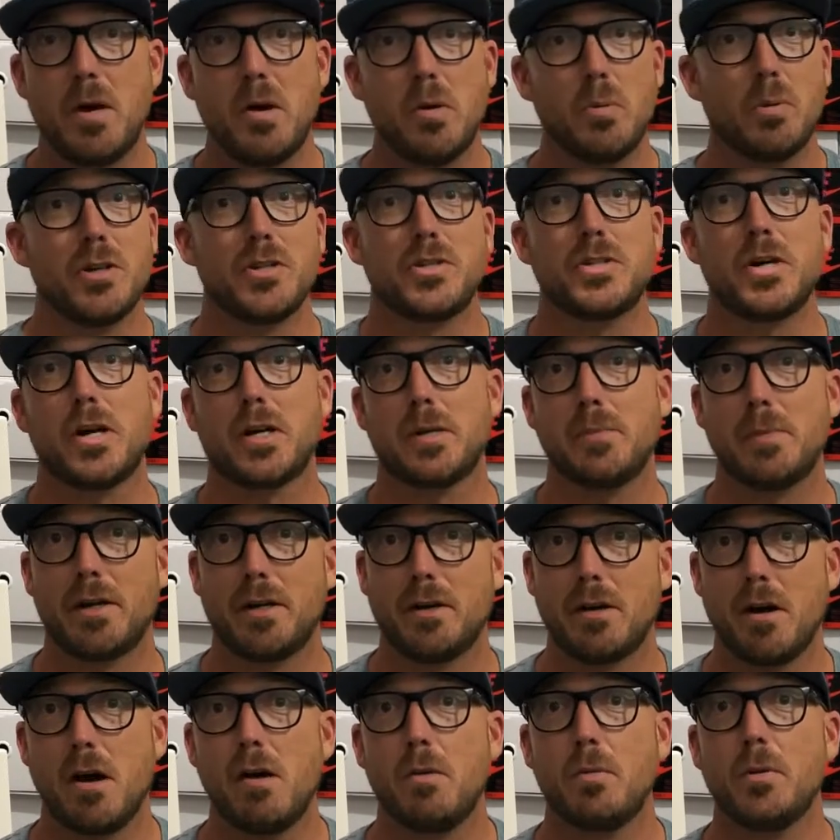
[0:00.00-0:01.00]
We're going to talk about
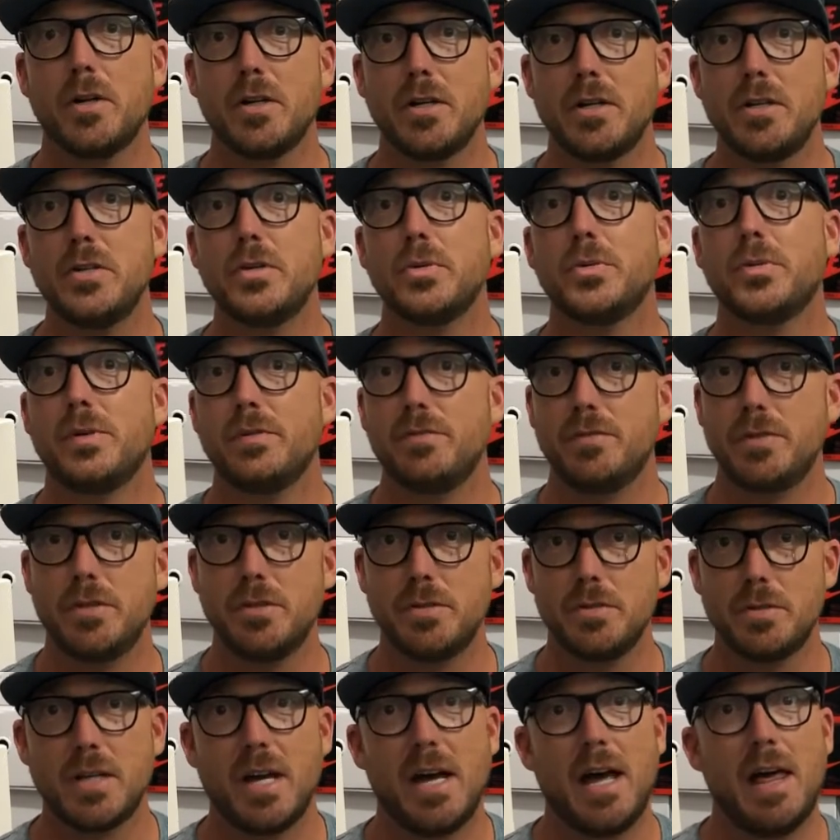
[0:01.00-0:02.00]
it all. We're going to do
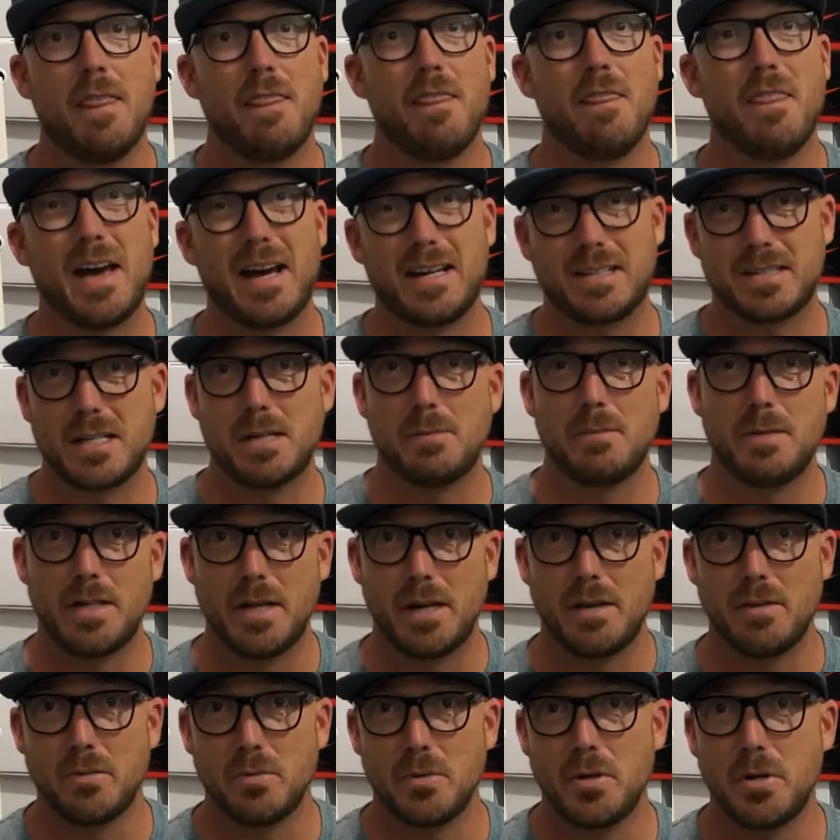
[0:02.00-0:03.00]
reviews. That's coming
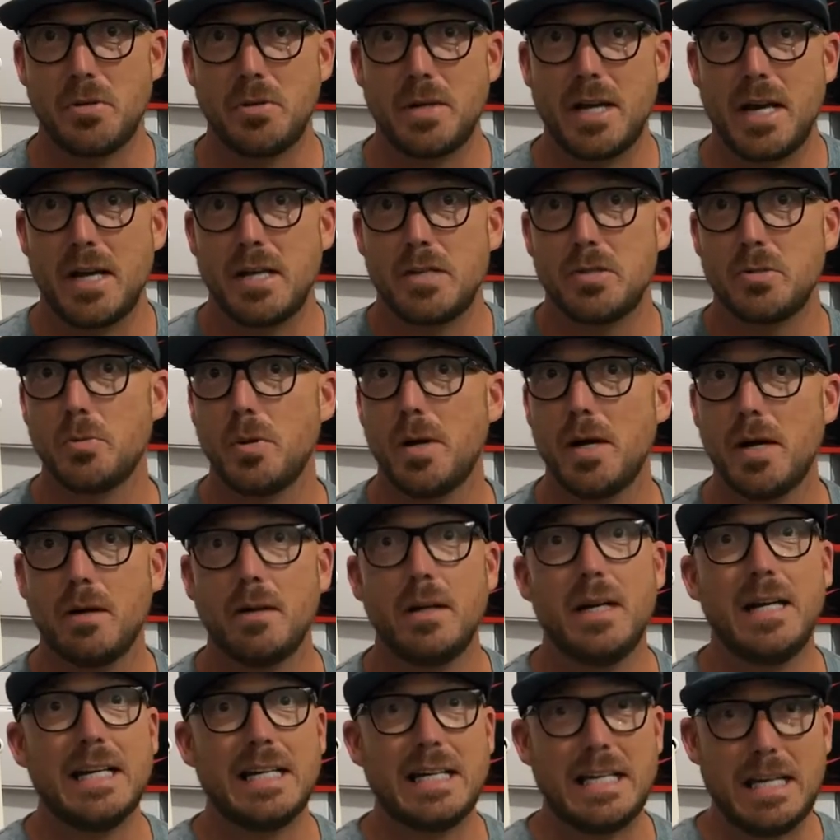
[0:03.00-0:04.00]
down the road as
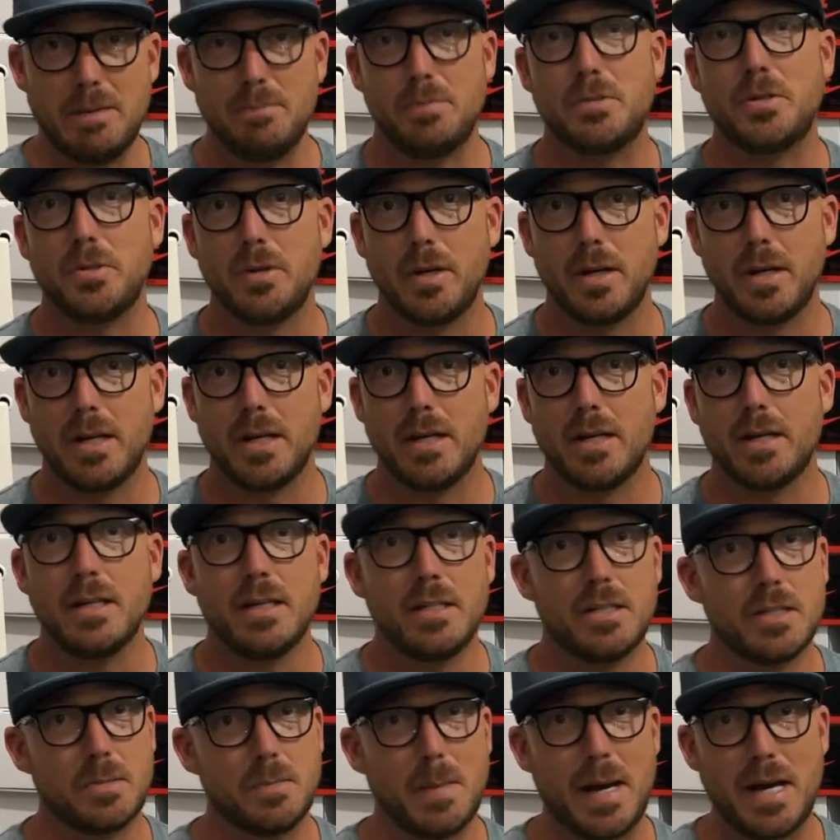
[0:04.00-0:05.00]
well. Keep tuning in.
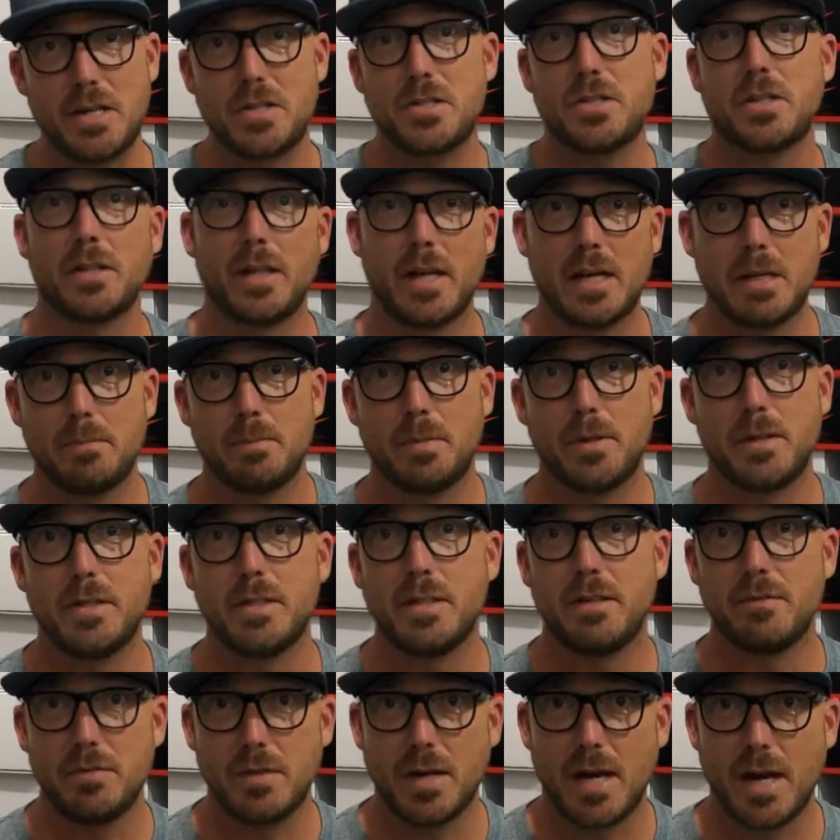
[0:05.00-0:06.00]
Smash the like button
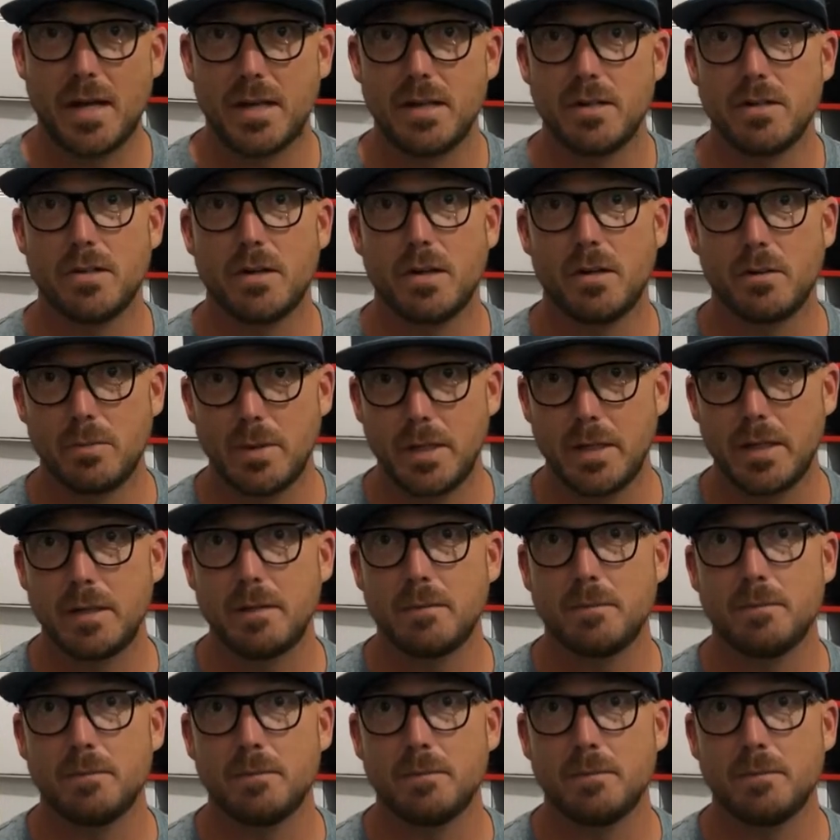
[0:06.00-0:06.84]
if you hadn't already.